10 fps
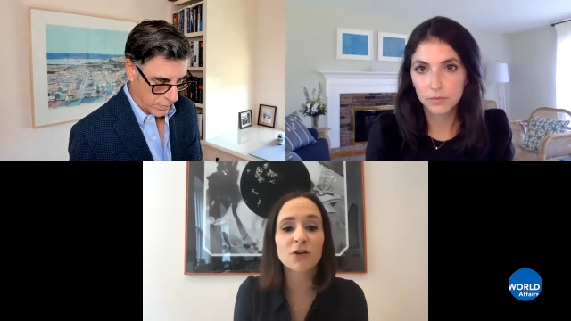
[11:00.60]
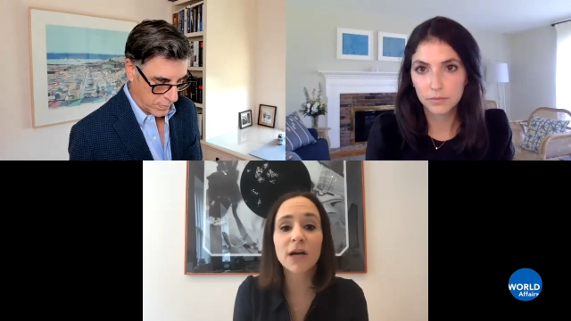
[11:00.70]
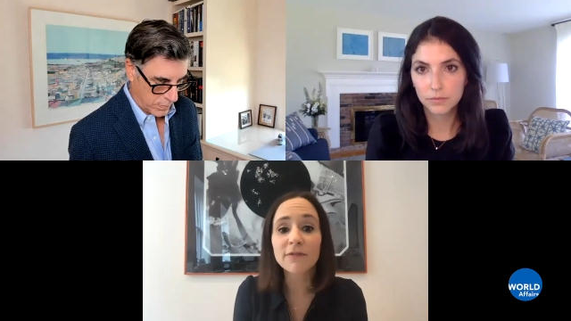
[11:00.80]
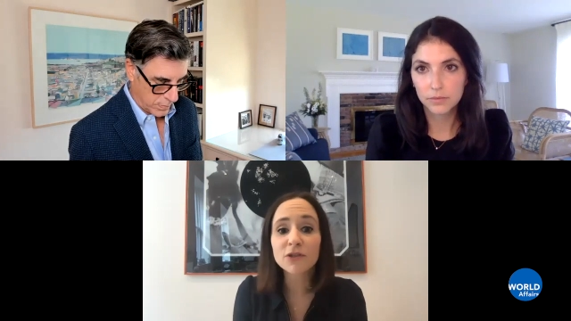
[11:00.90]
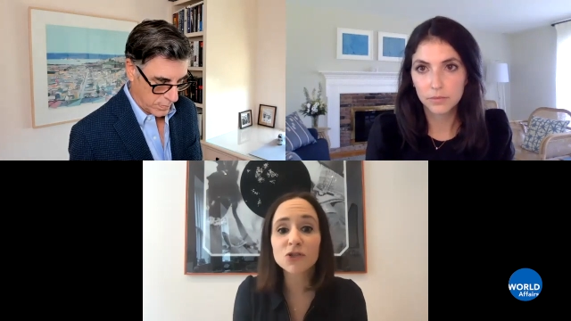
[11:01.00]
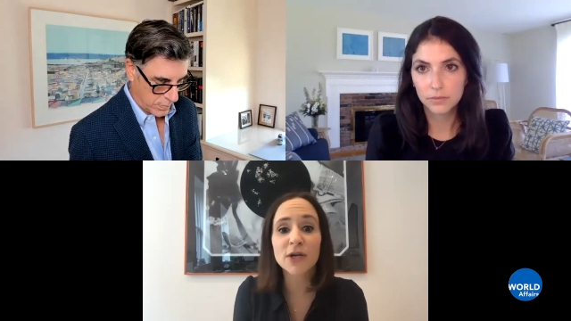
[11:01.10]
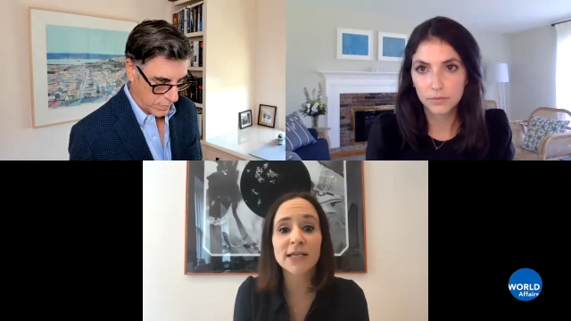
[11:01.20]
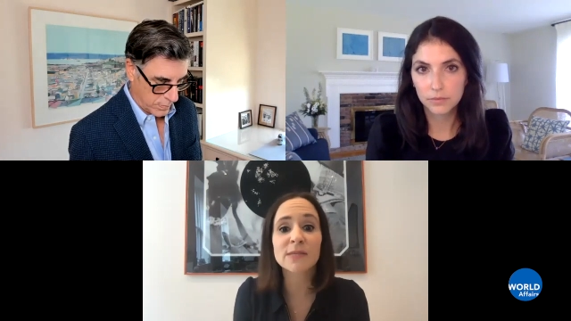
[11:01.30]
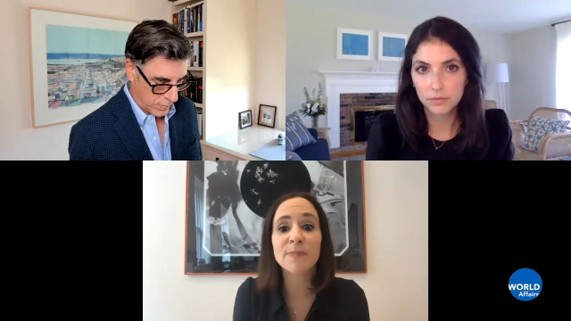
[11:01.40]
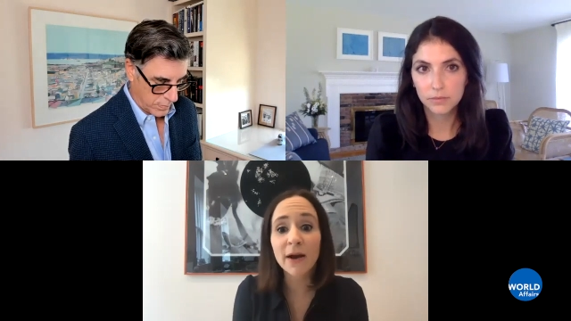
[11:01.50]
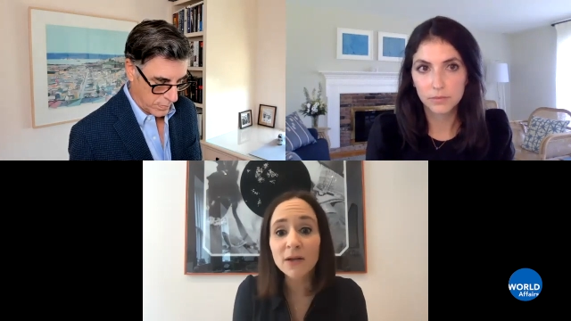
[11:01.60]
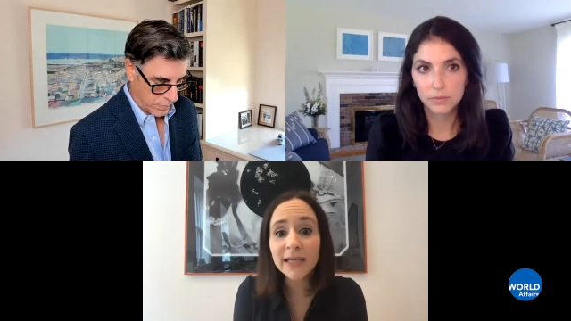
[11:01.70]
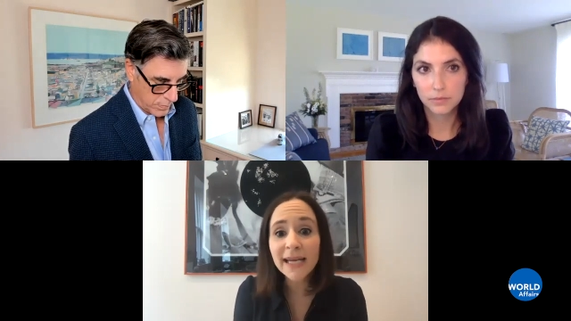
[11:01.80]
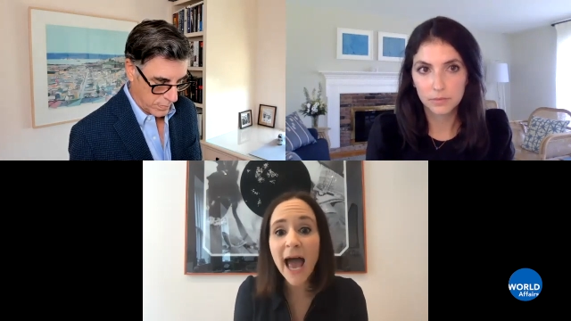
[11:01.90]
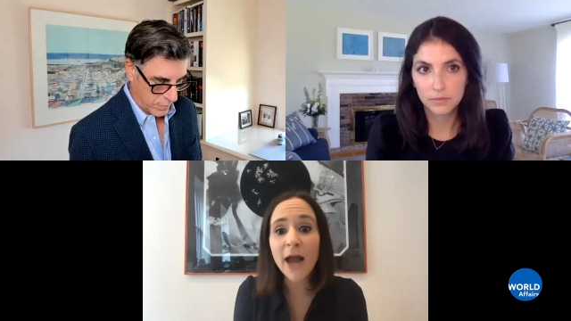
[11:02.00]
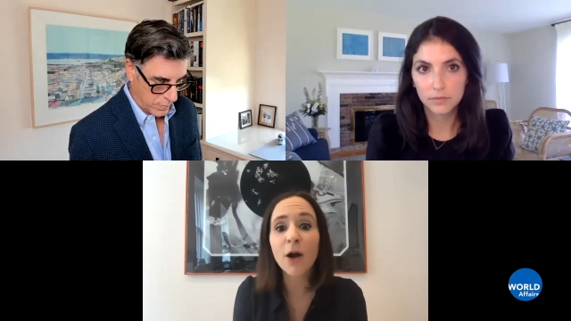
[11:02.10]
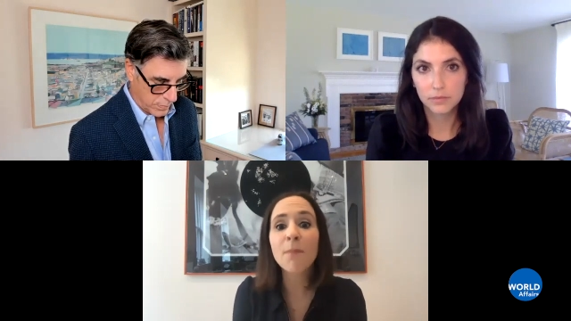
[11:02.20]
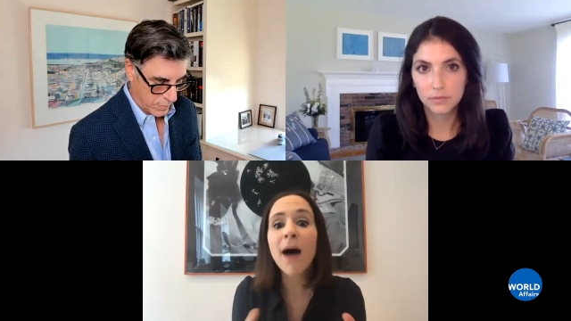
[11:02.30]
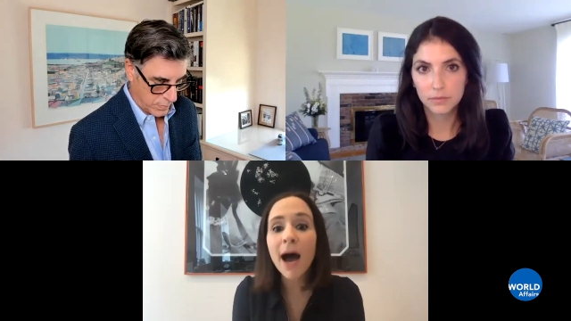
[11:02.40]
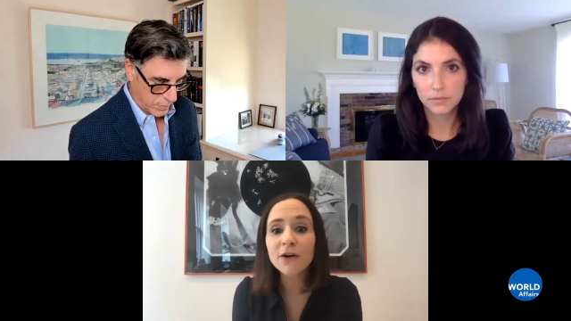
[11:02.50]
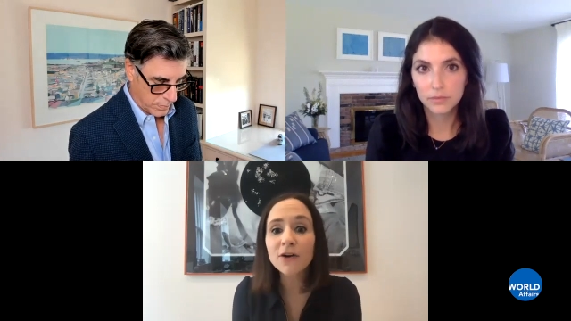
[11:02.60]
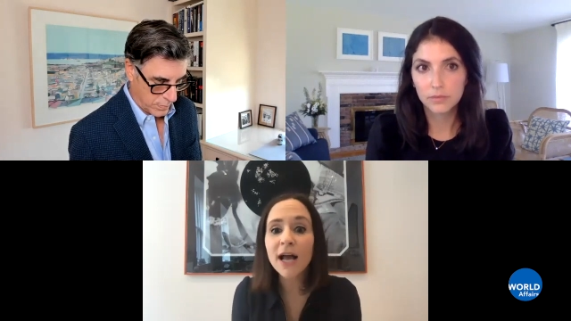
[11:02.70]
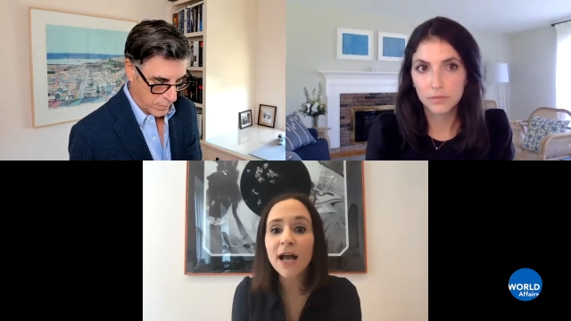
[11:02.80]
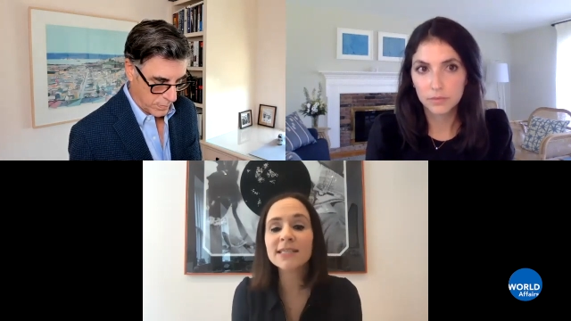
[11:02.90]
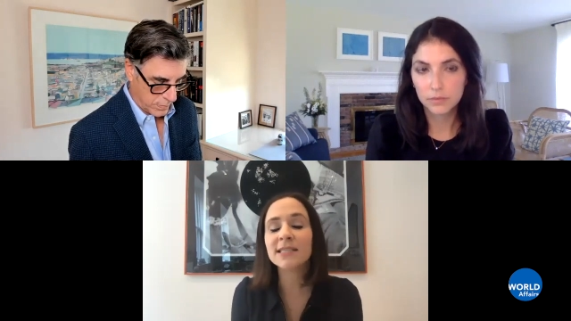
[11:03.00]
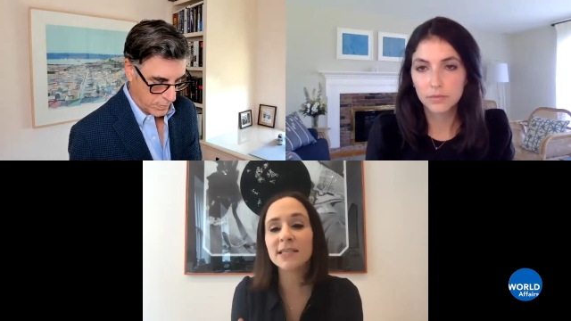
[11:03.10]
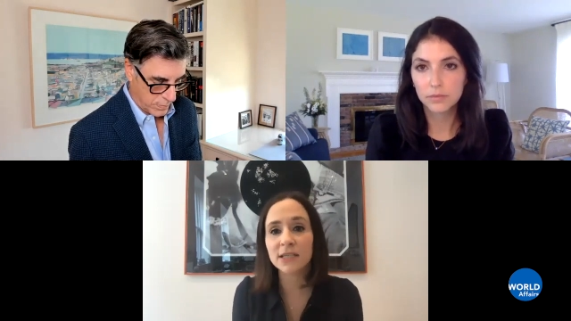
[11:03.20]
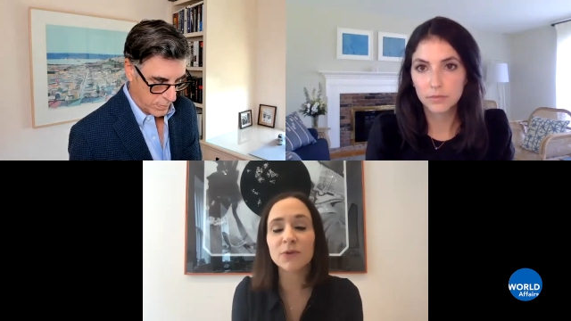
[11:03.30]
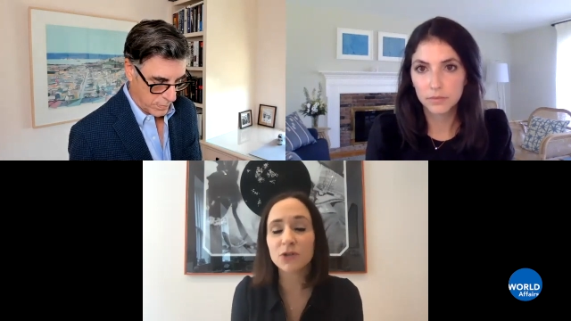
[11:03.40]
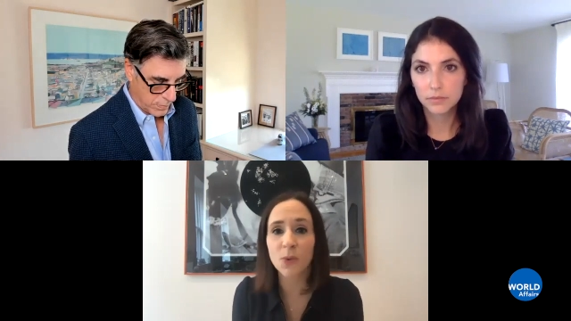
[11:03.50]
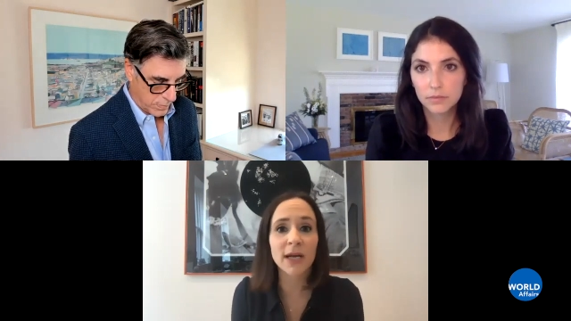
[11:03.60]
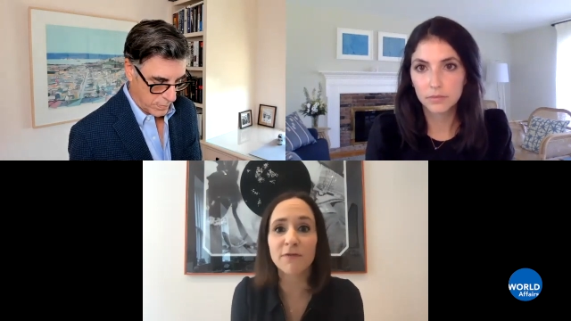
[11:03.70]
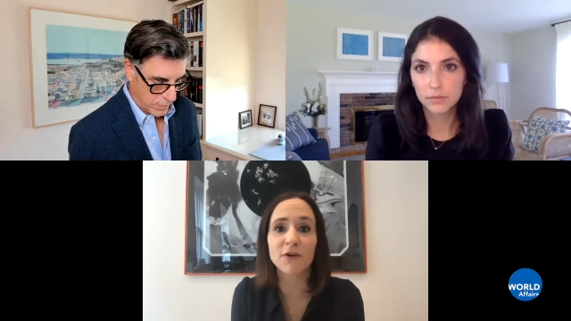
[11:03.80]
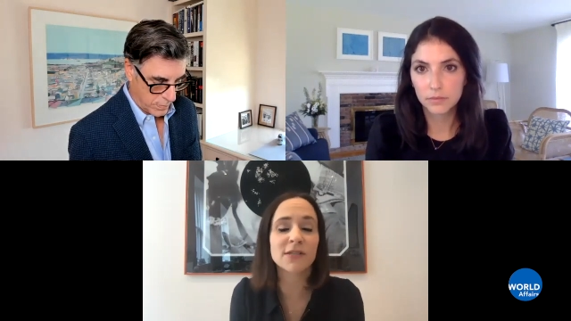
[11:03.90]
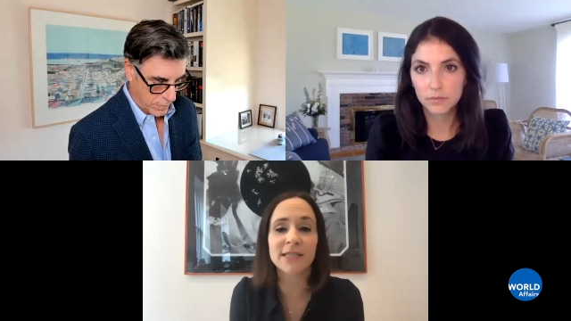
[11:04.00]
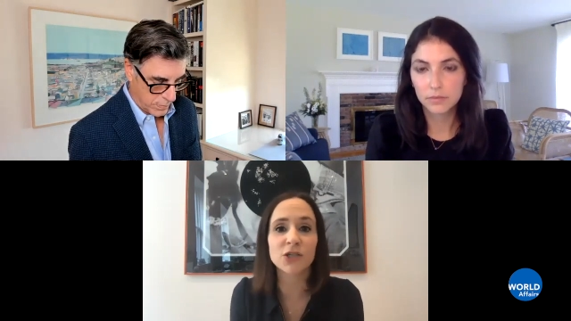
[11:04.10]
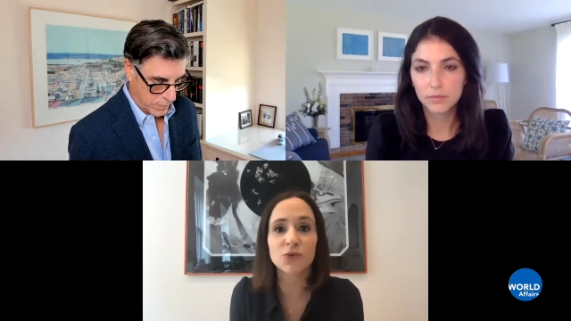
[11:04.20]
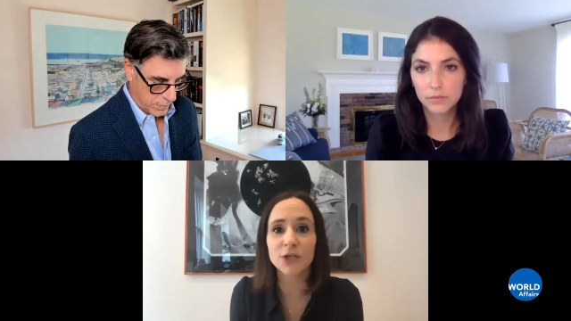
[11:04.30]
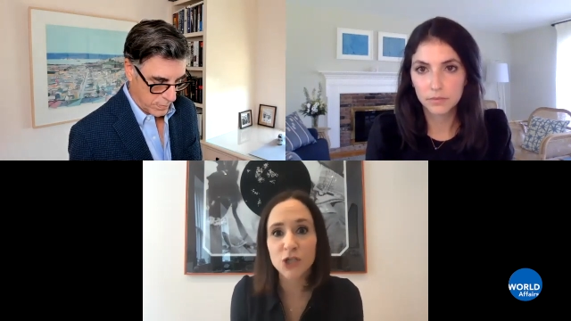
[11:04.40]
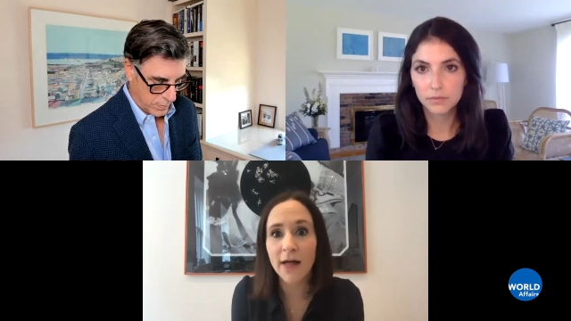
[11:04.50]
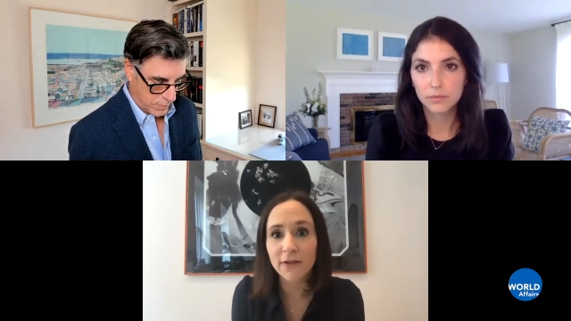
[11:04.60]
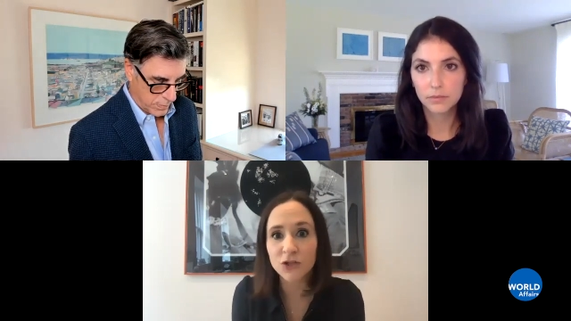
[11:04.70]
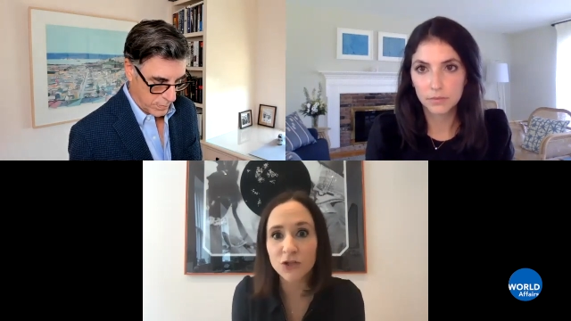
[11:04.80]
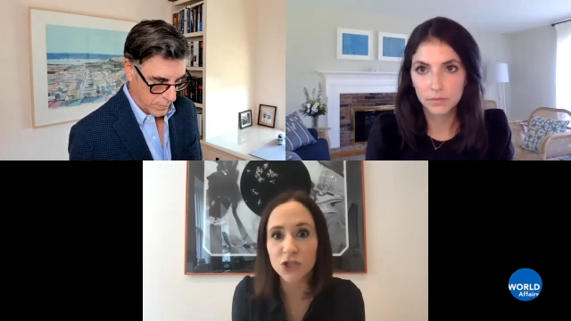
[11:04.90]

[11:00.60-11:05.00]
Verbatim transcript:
Speaker 1: governed transparently and are modernized to deal with 21st century challenges,